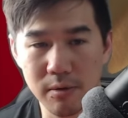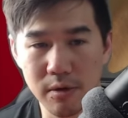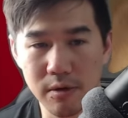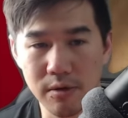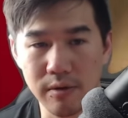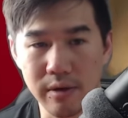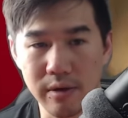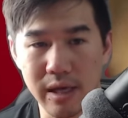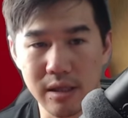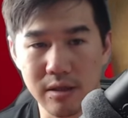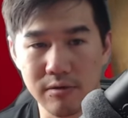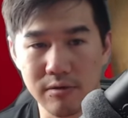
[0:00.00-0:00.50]
You
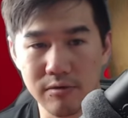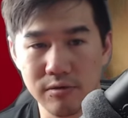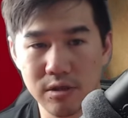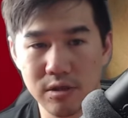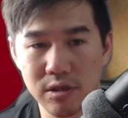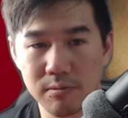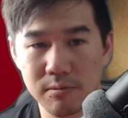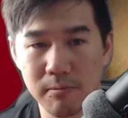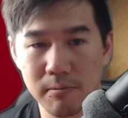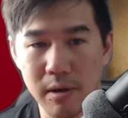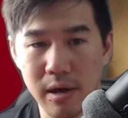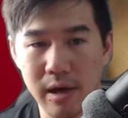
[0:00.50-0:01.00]
get those
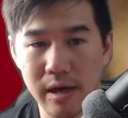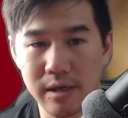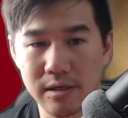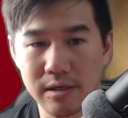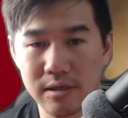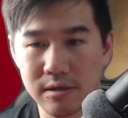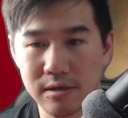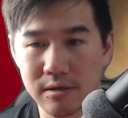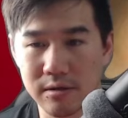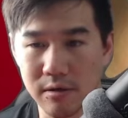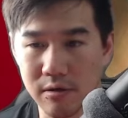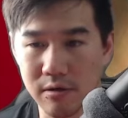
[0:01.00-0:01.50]

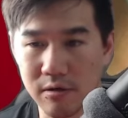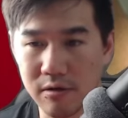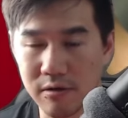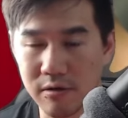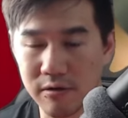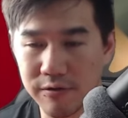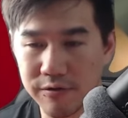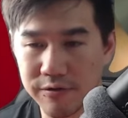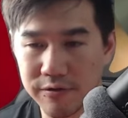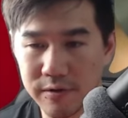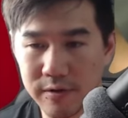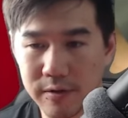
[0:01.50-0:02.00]
spikes
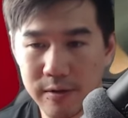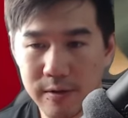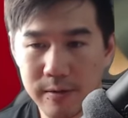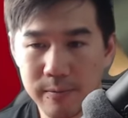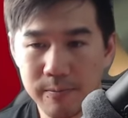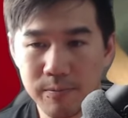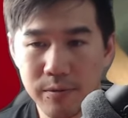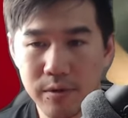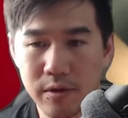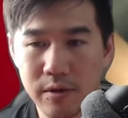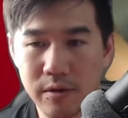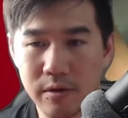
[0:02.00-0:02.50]
of
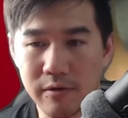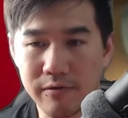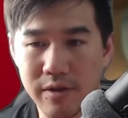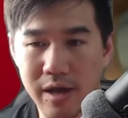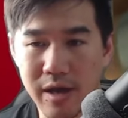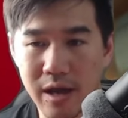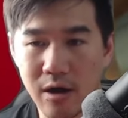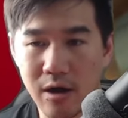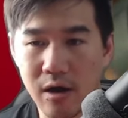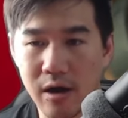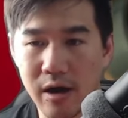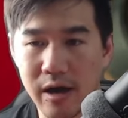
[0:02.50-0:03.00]

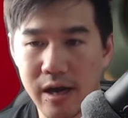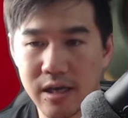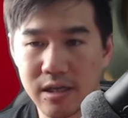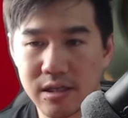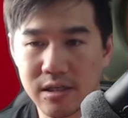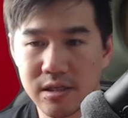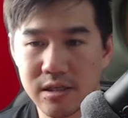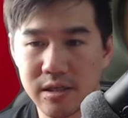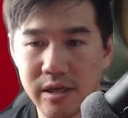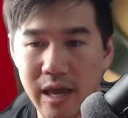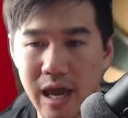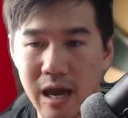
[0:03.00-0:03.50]
that
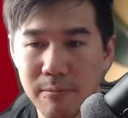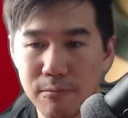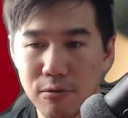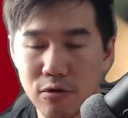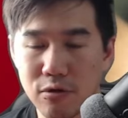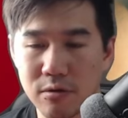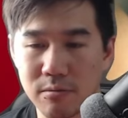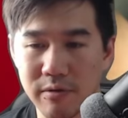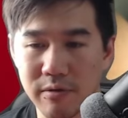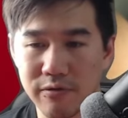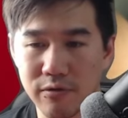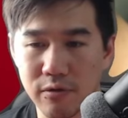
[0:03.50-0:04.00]
highest
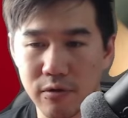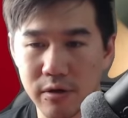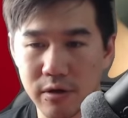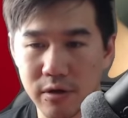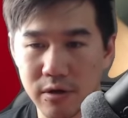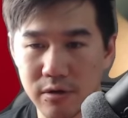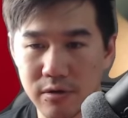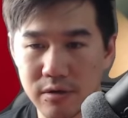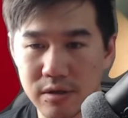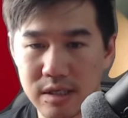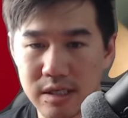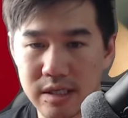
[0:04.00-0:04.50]
output before it
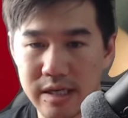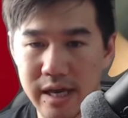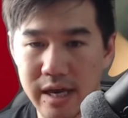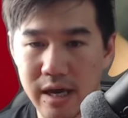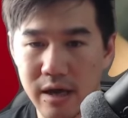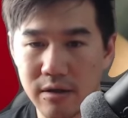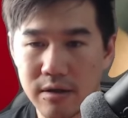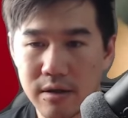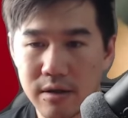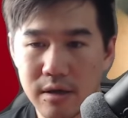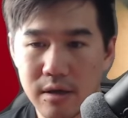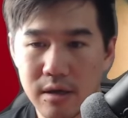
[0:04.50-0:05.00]
goes
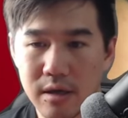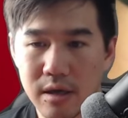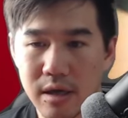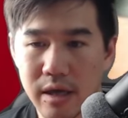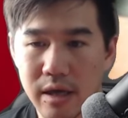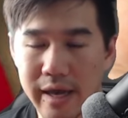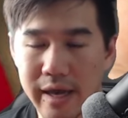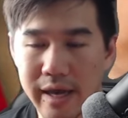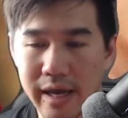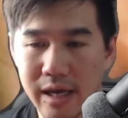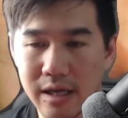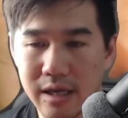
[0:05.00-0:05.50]
down,
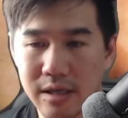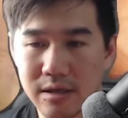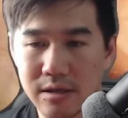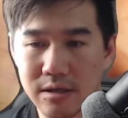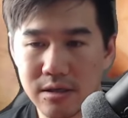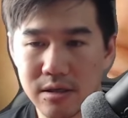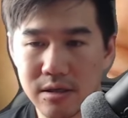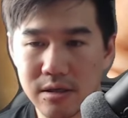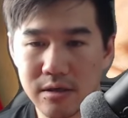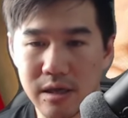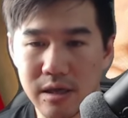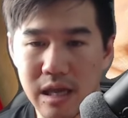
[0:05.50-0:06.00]
and
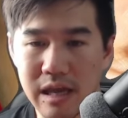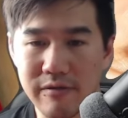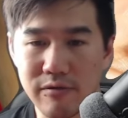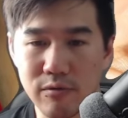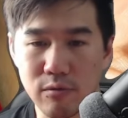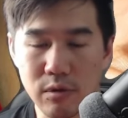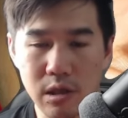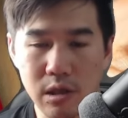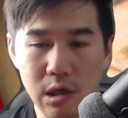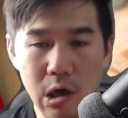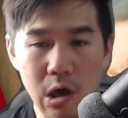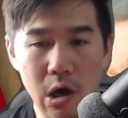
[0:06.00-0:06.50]
even
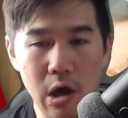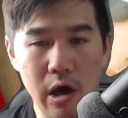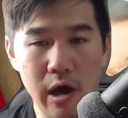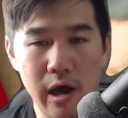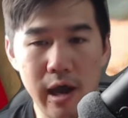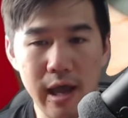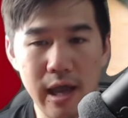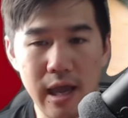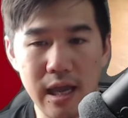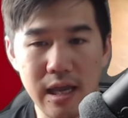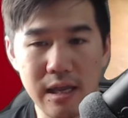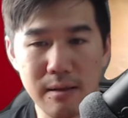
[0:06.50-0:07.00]
with the
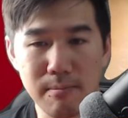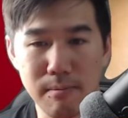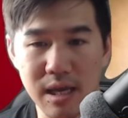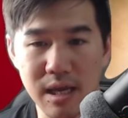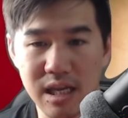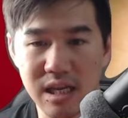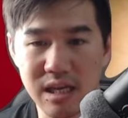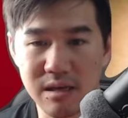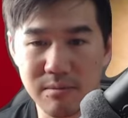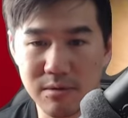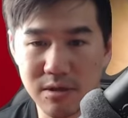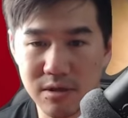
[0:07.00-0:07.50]
high and
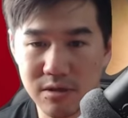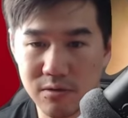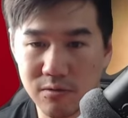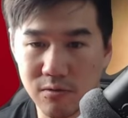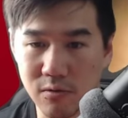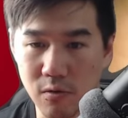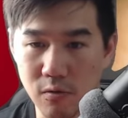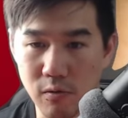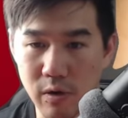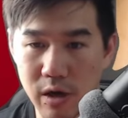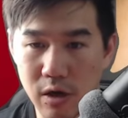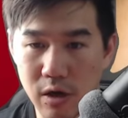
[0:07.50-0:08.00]
medium as
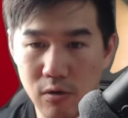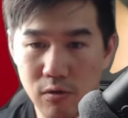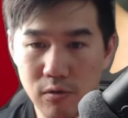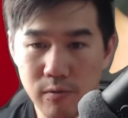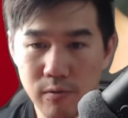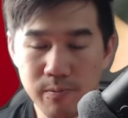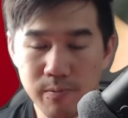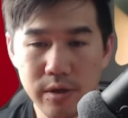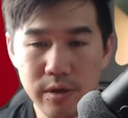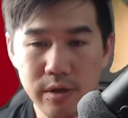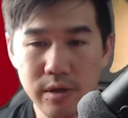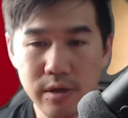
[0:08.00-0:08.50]
well,
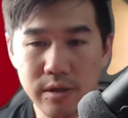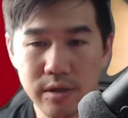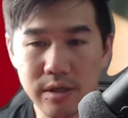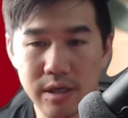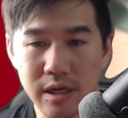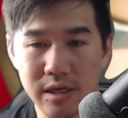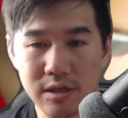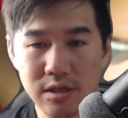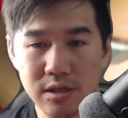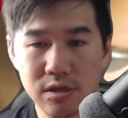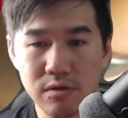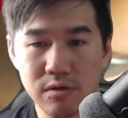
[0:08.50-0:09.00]

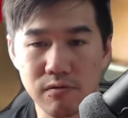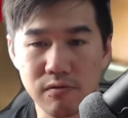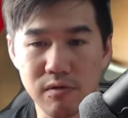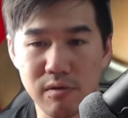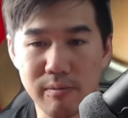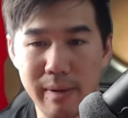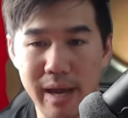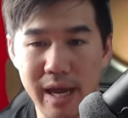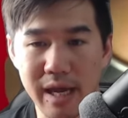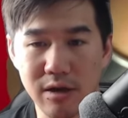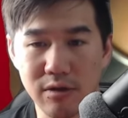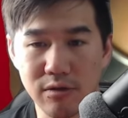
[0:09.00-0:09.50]
does
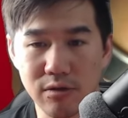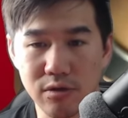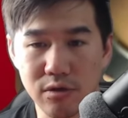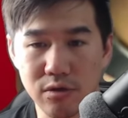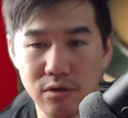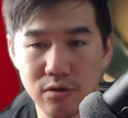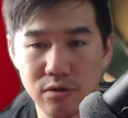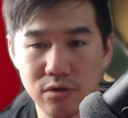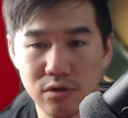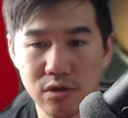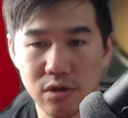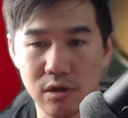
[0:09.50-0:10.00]
remain on
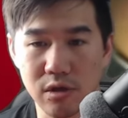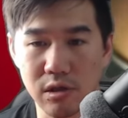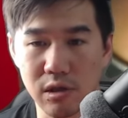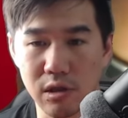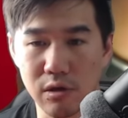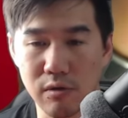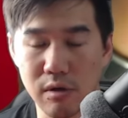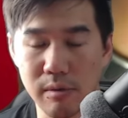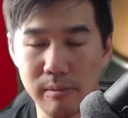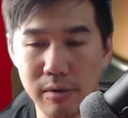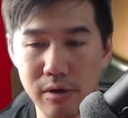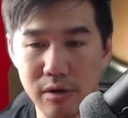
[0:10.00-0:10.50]
those
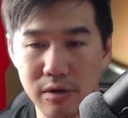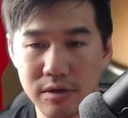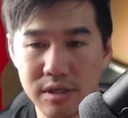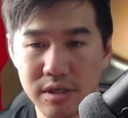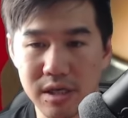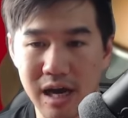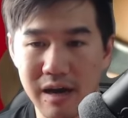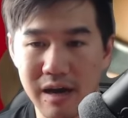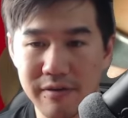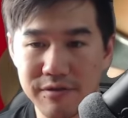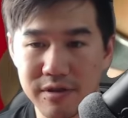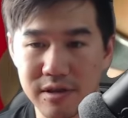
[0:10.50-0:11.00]
lower modes
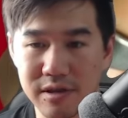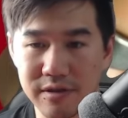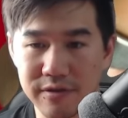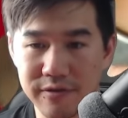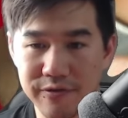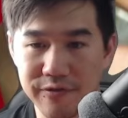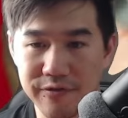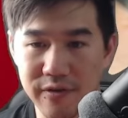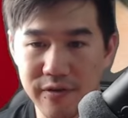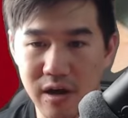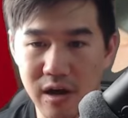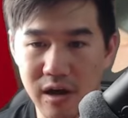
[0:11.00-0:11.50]
after
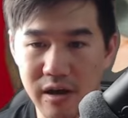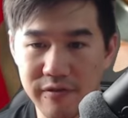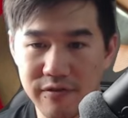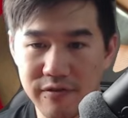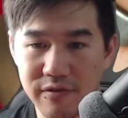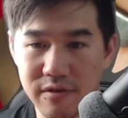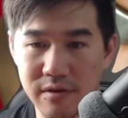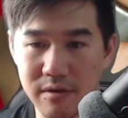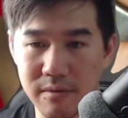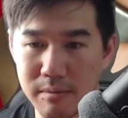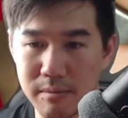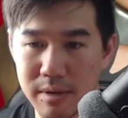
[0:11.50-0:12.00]

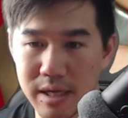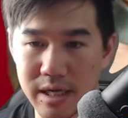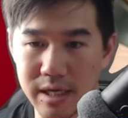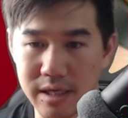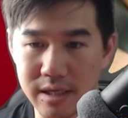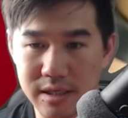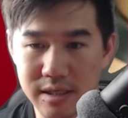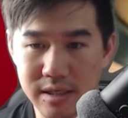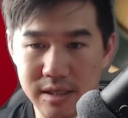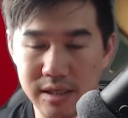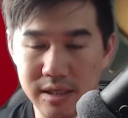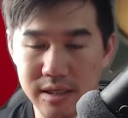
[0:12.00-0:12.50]
5 minutes.